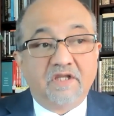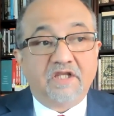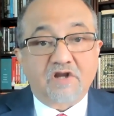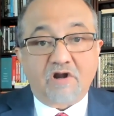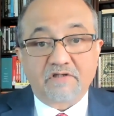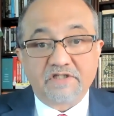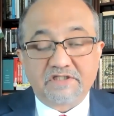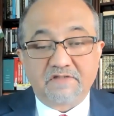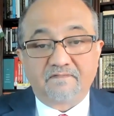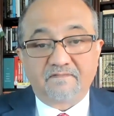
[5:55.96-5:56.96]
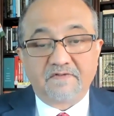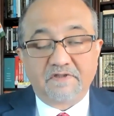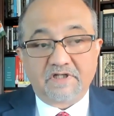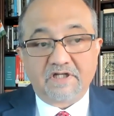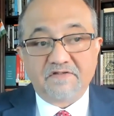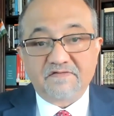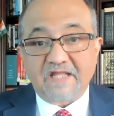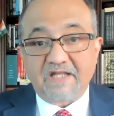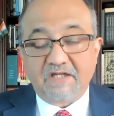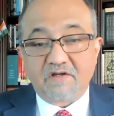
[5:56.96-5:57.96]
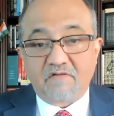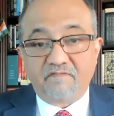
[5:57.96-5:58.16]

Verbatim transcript: in cognitive uh, understanding of